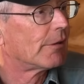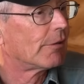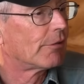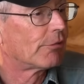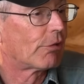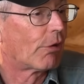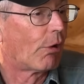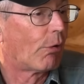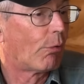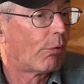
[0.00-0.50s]

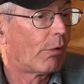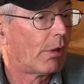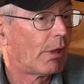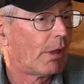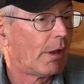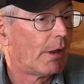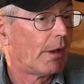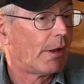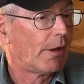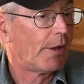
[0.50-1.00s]
So
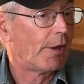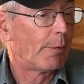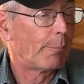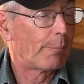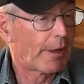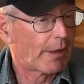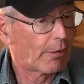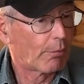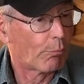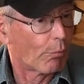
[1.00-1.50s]

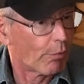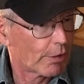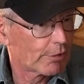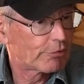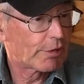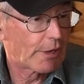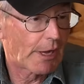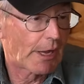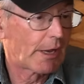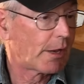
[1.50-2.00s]

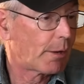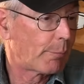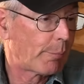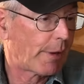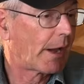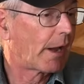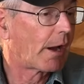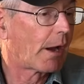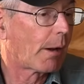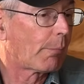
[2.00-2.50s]
once again,
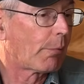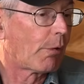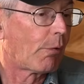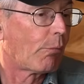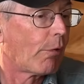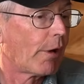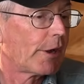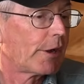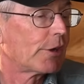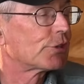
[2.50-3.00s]
depending on
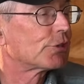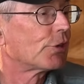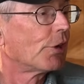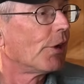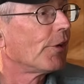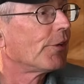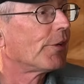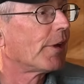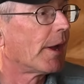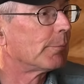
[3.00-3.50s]
what your
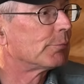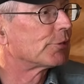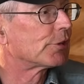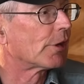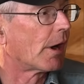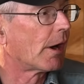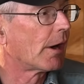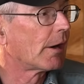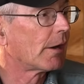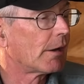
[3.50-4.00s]
soil types
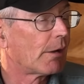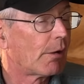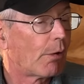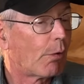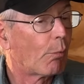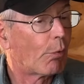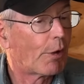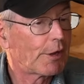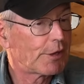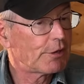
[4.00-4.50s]
are,
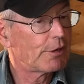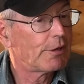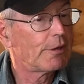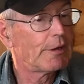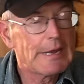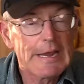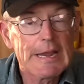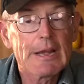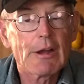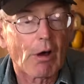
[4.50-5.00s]
what do you
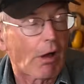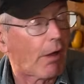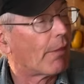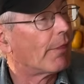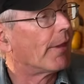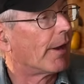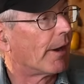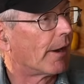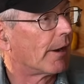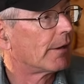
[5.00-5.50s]
need on
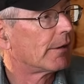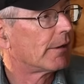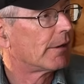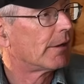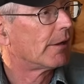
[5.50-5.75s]
there?